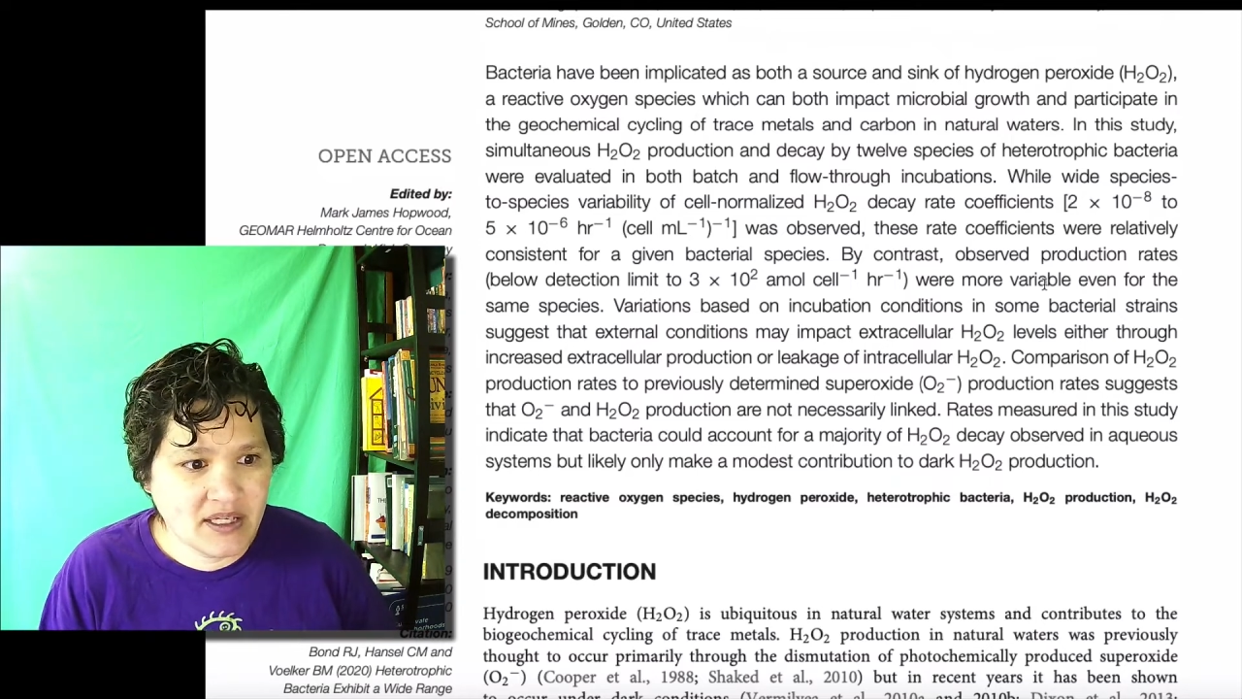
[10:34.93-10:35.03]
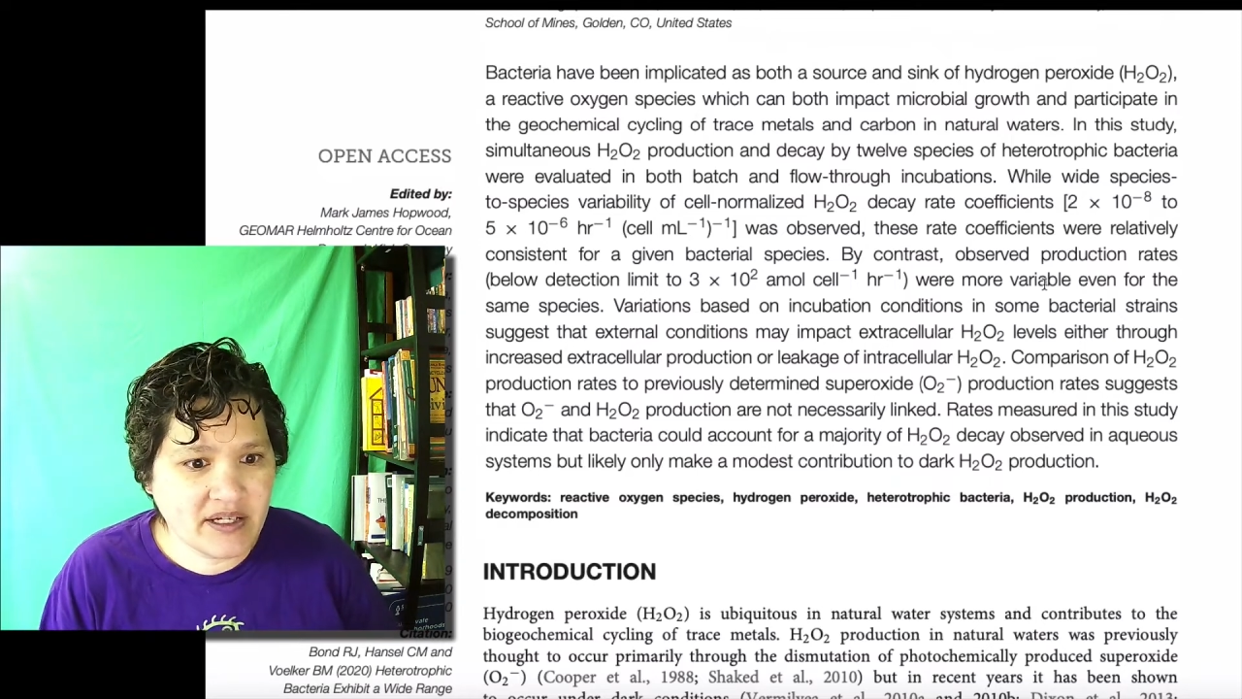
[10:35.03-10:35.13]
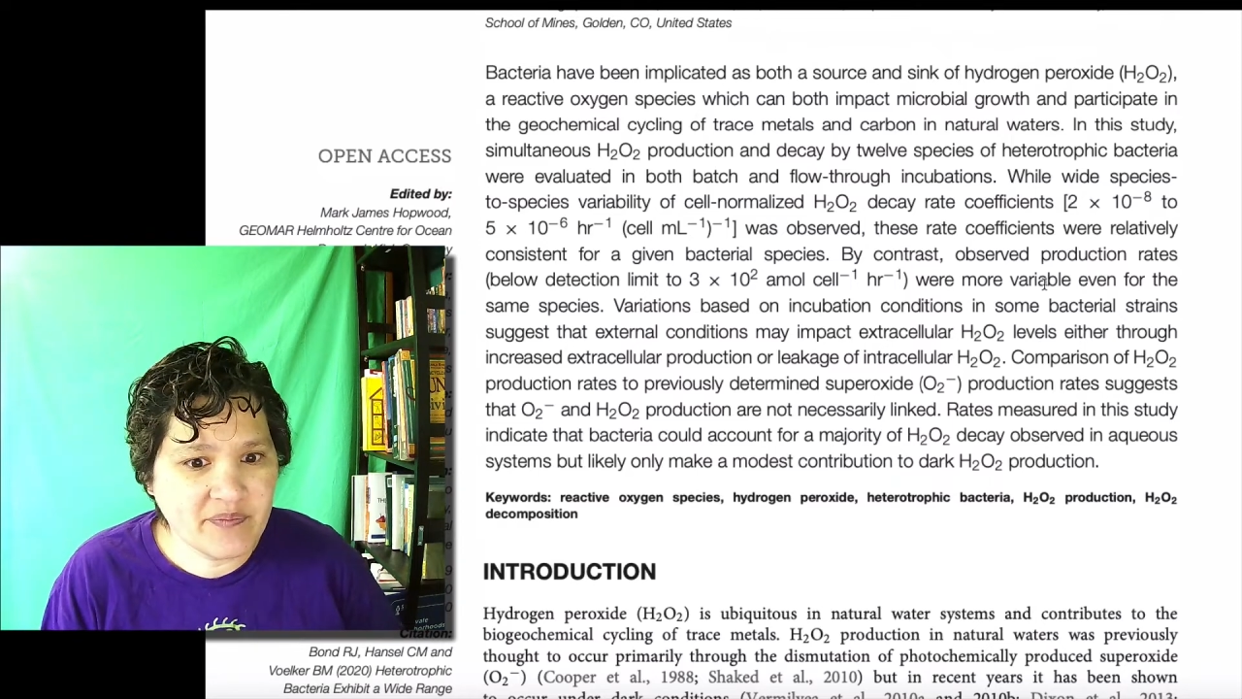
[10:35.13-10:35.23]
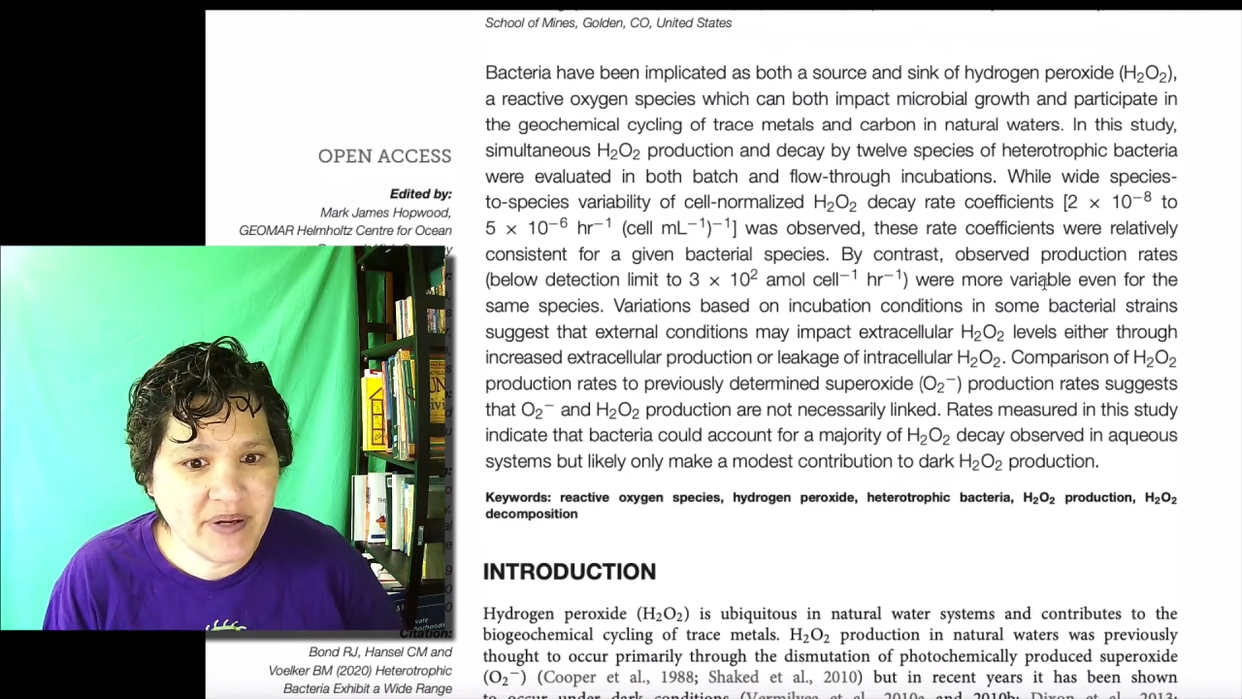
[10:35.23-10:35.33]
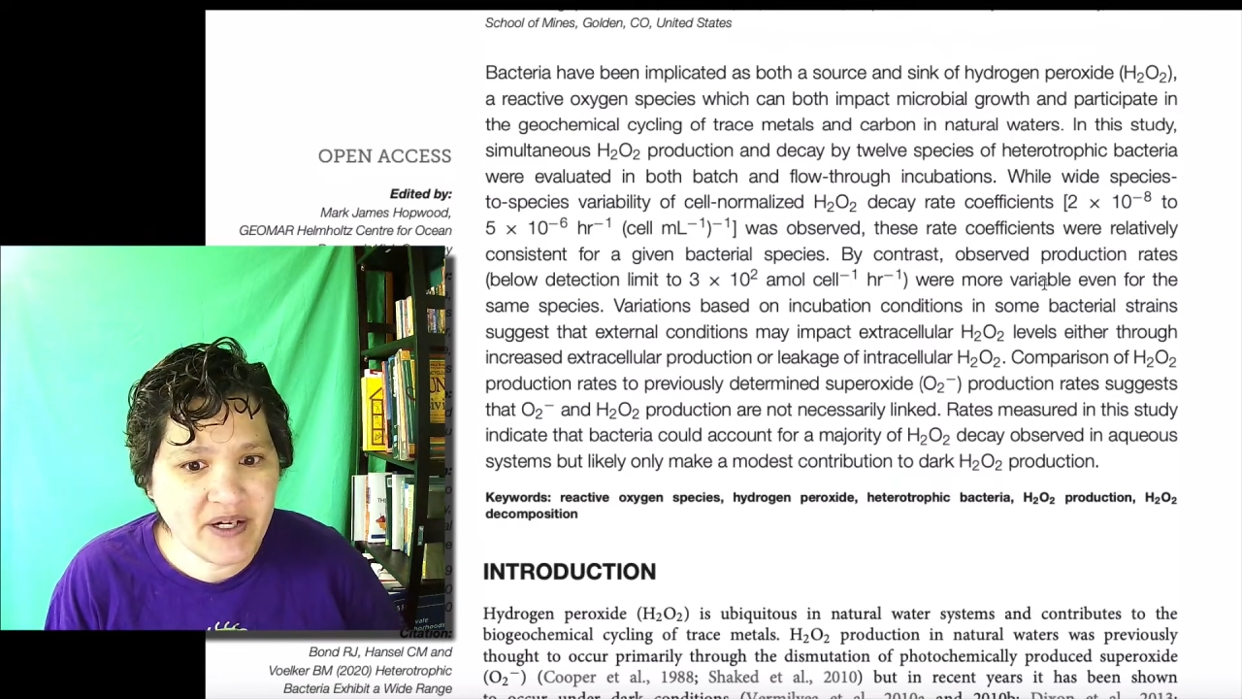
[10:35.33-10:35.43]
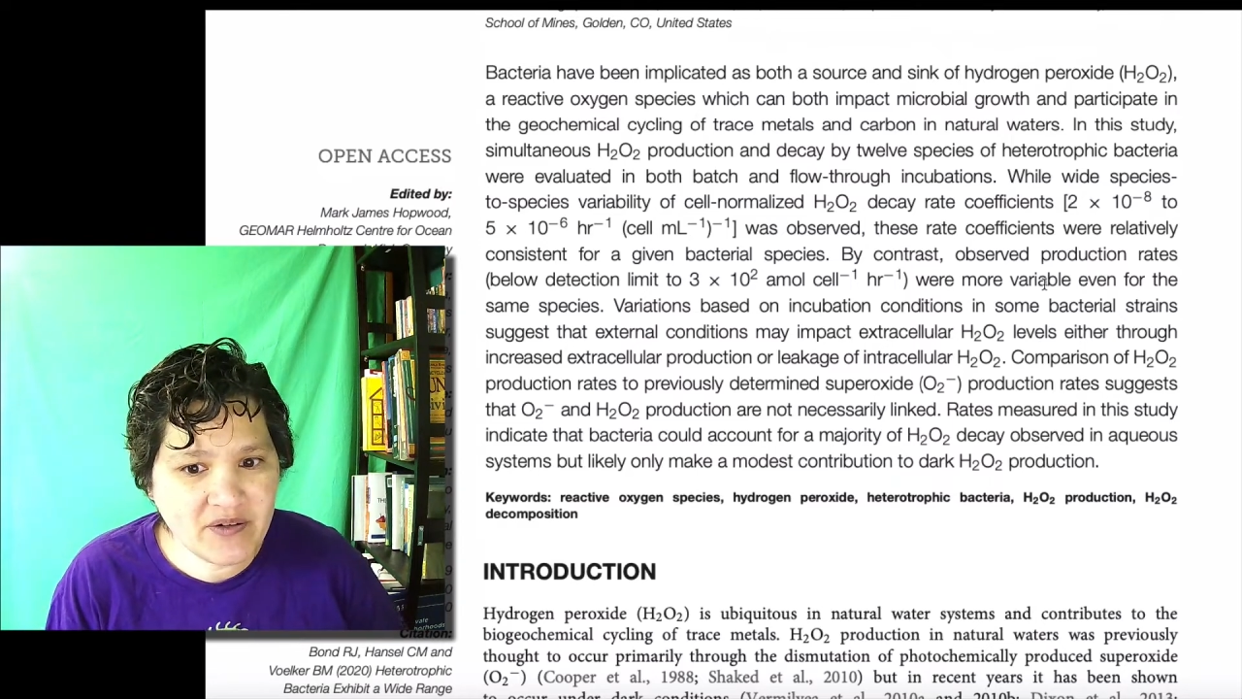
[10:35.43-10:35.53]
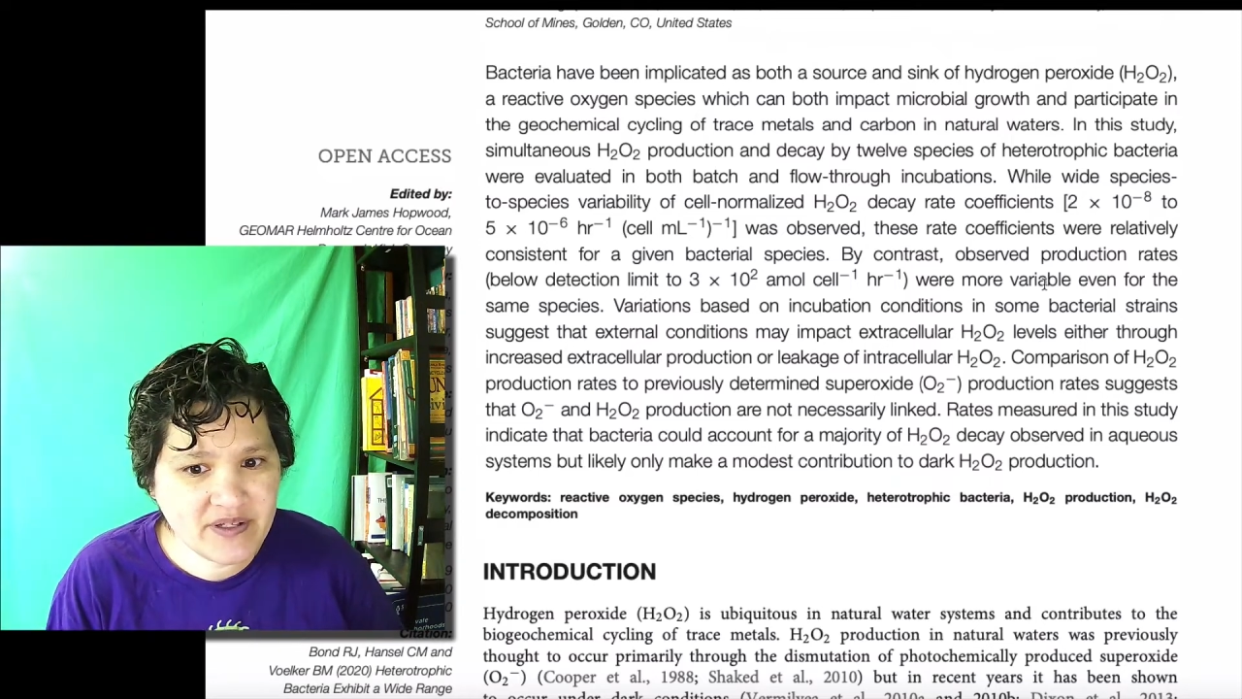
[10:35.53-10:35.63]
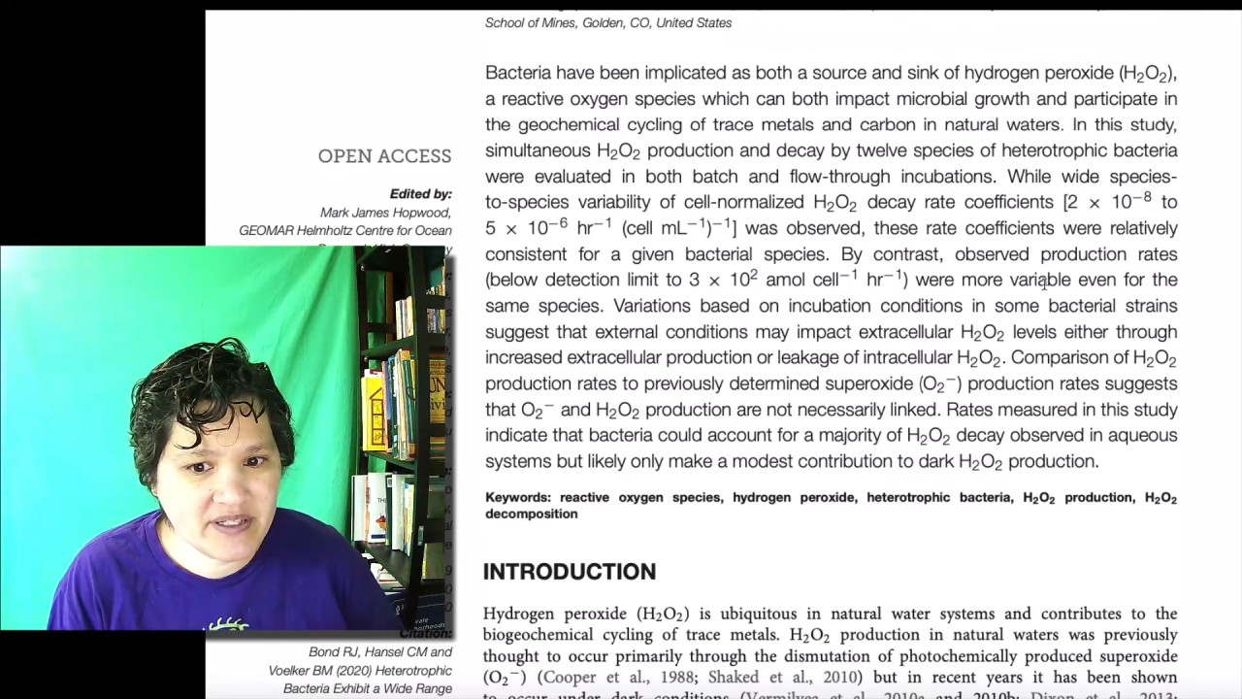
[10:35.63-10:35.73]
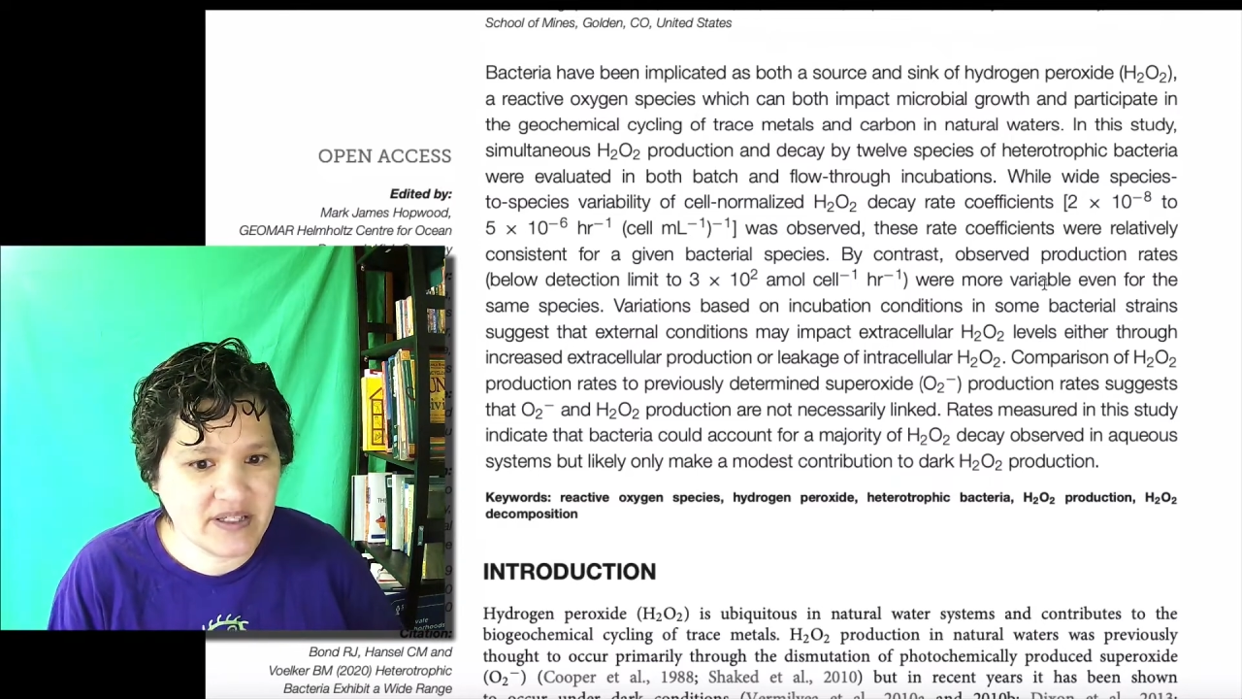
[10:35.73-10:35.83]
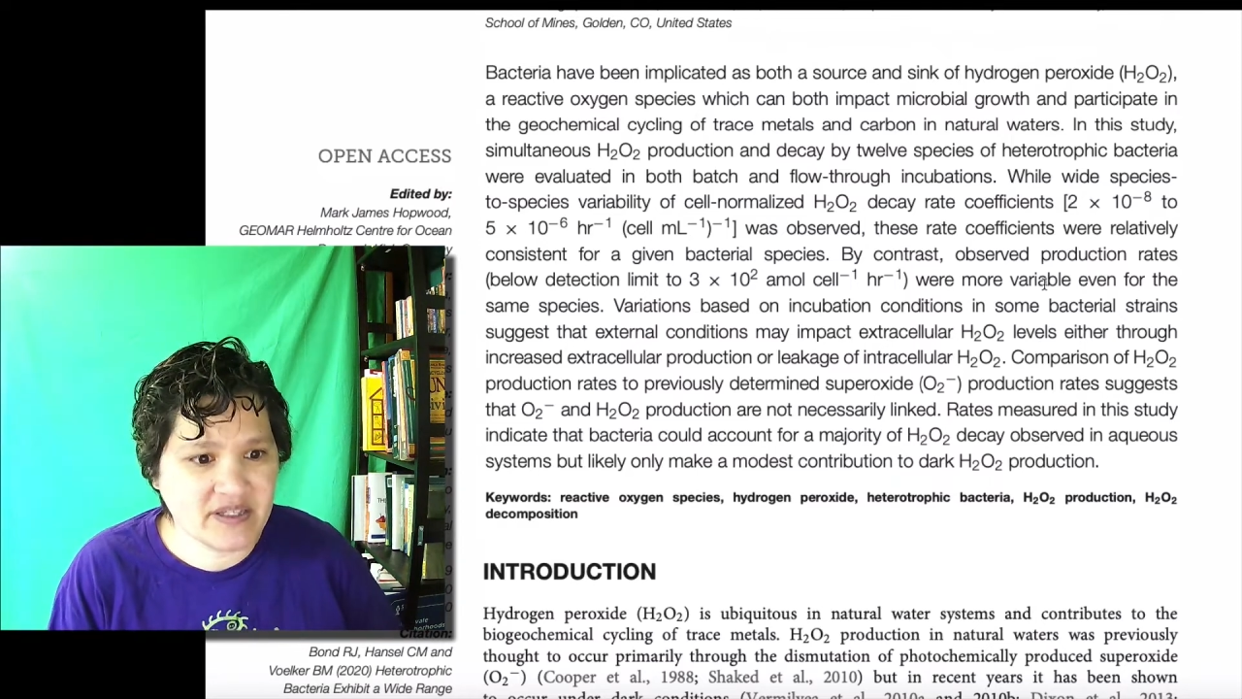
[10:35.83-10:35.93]

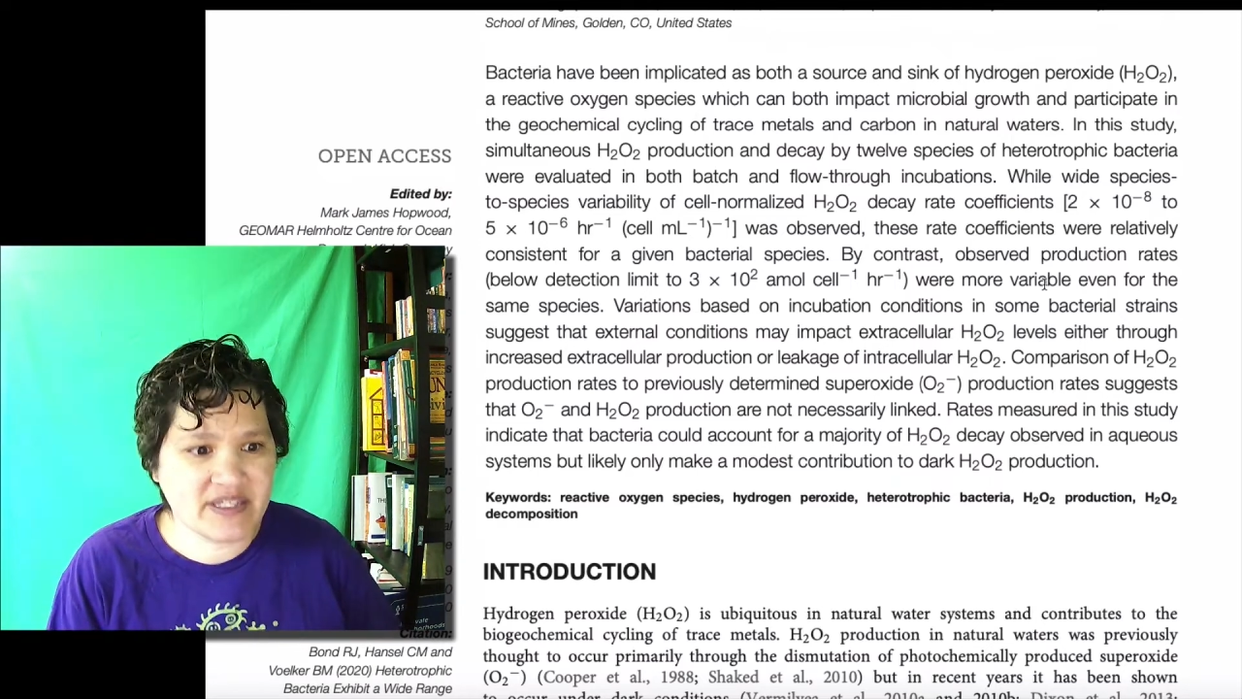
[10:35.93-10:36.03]
Comparison